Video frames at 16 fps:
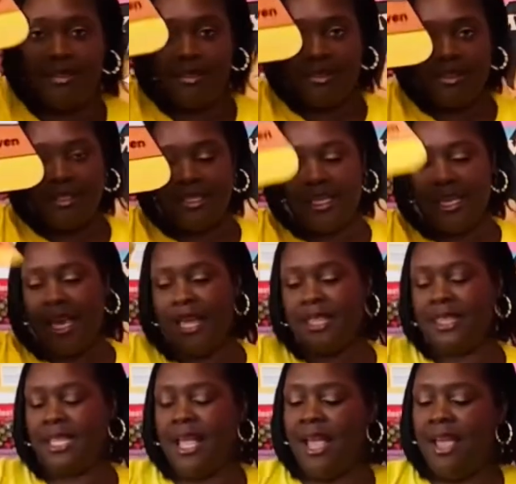
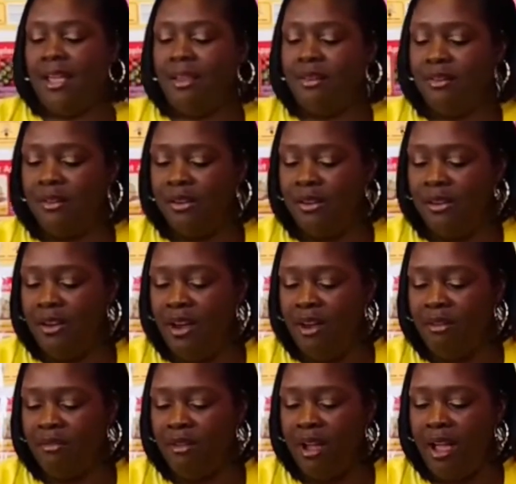Siete. All
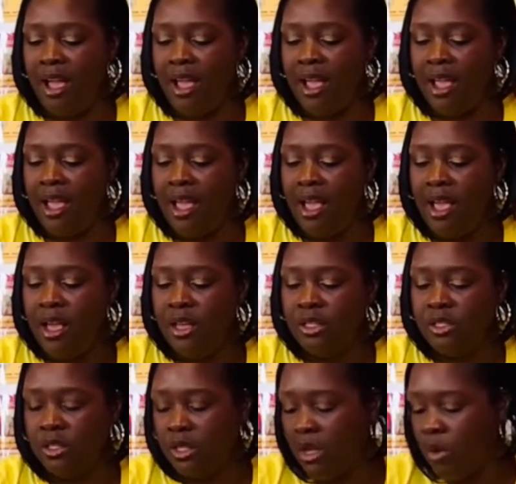right. So
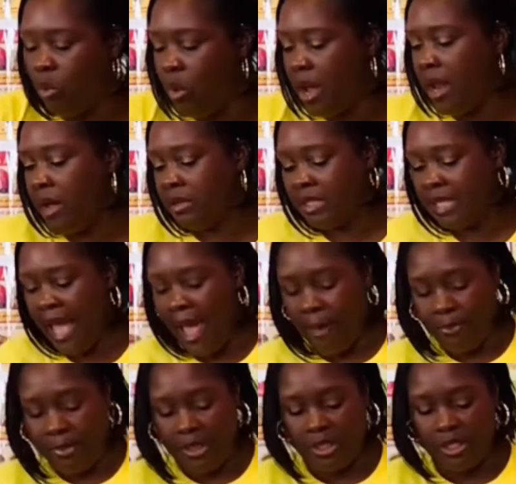then what else happened?
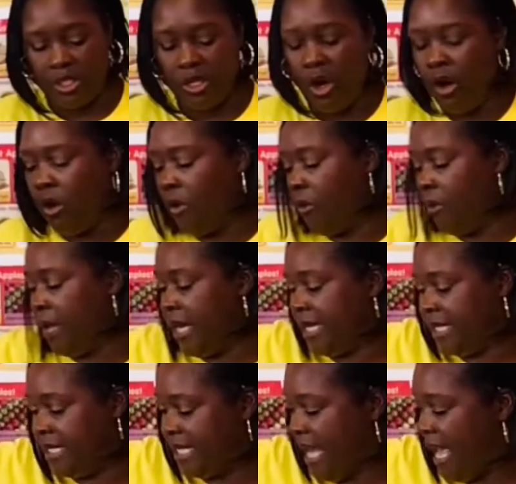So it
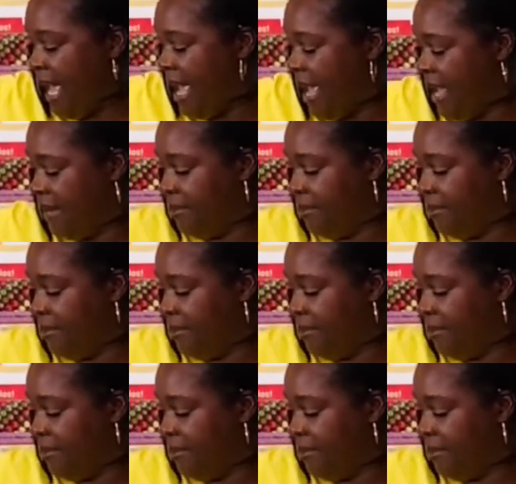said,